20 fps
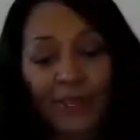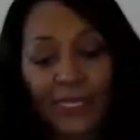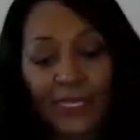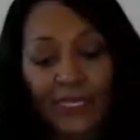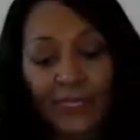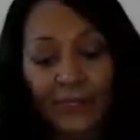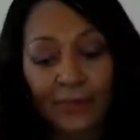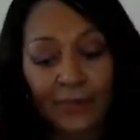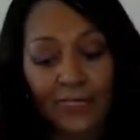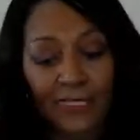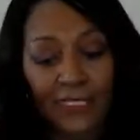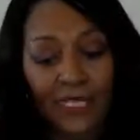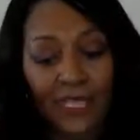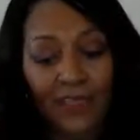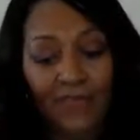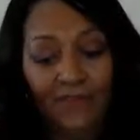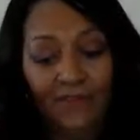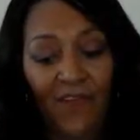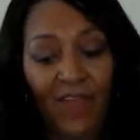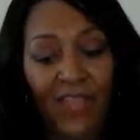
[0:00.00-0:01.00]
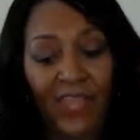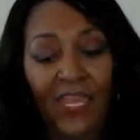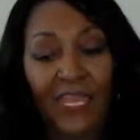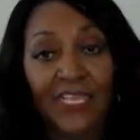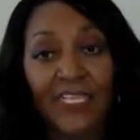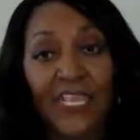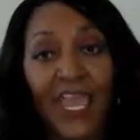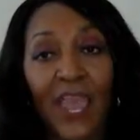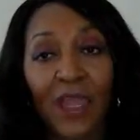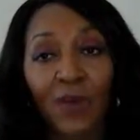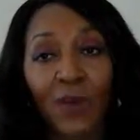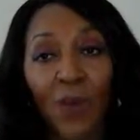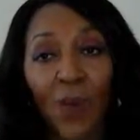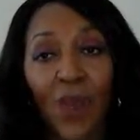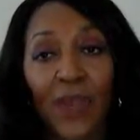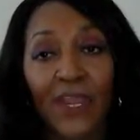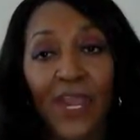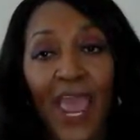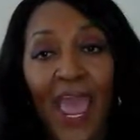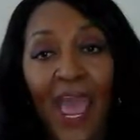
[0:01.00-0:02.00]
let me see if I can take
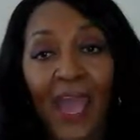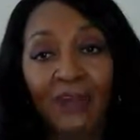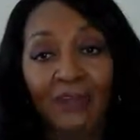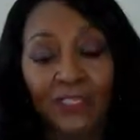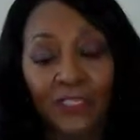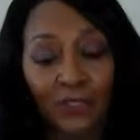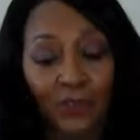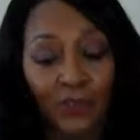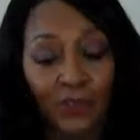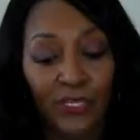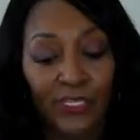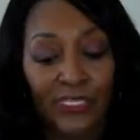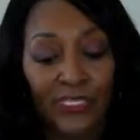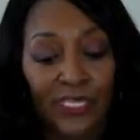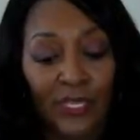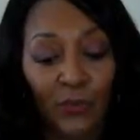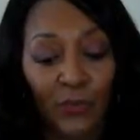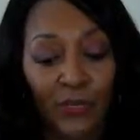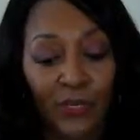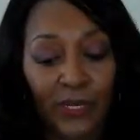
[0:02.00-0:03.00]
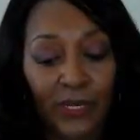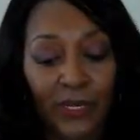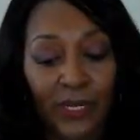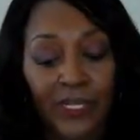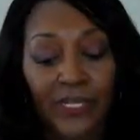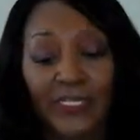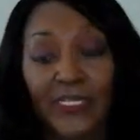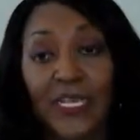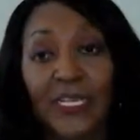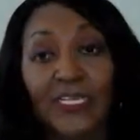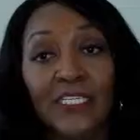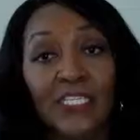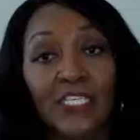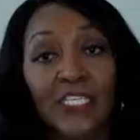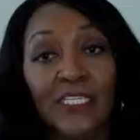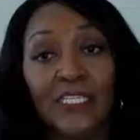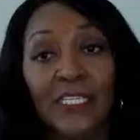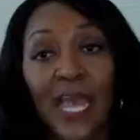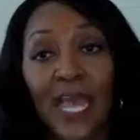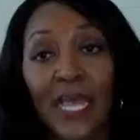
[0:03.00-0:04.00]
one out so you can see what it is. It's
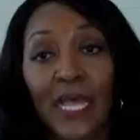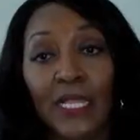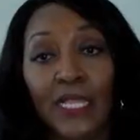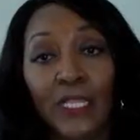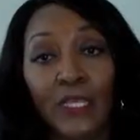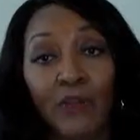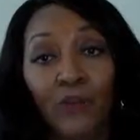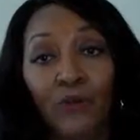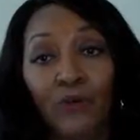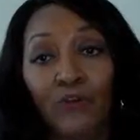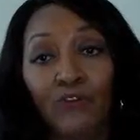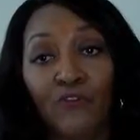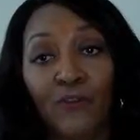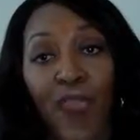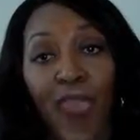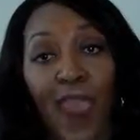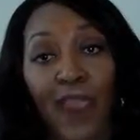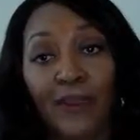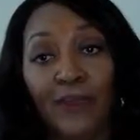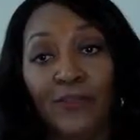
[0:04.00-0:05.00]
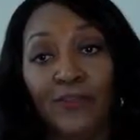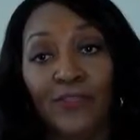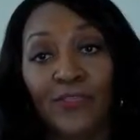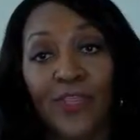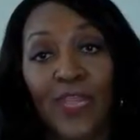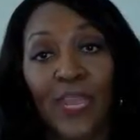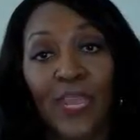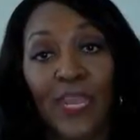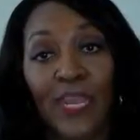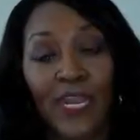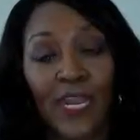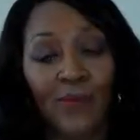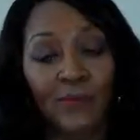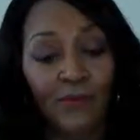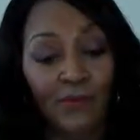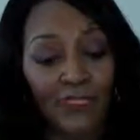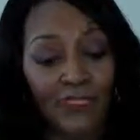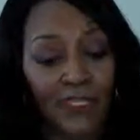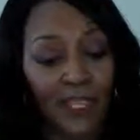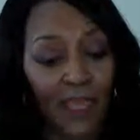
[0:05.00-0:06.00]
just like a little cracker thing, and it
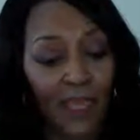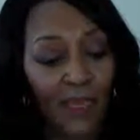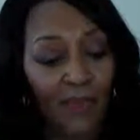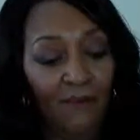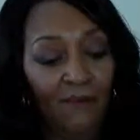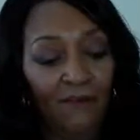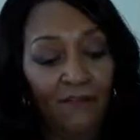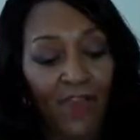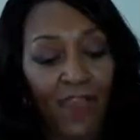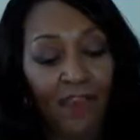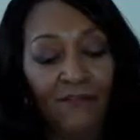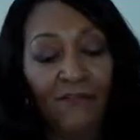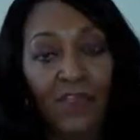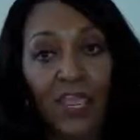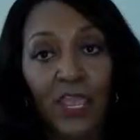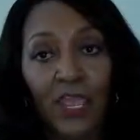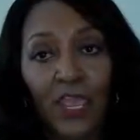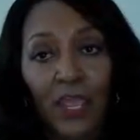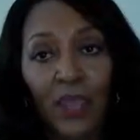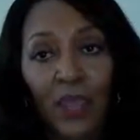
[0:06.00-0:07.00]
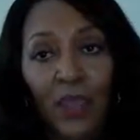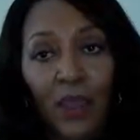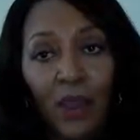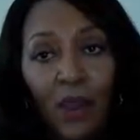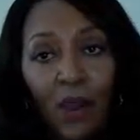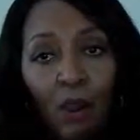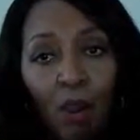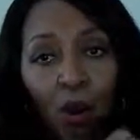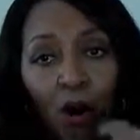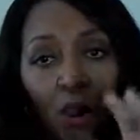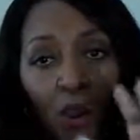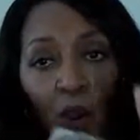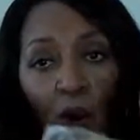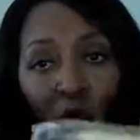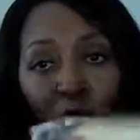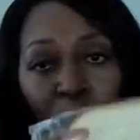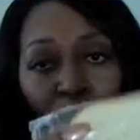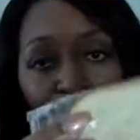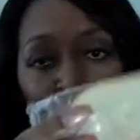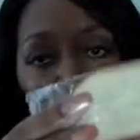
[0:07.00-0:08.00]
was very
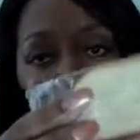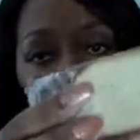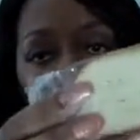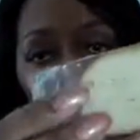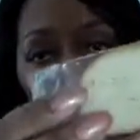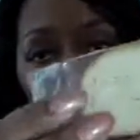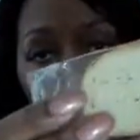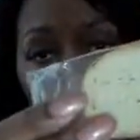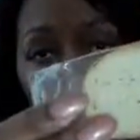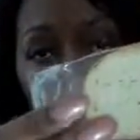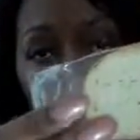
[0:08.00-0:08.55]
hard,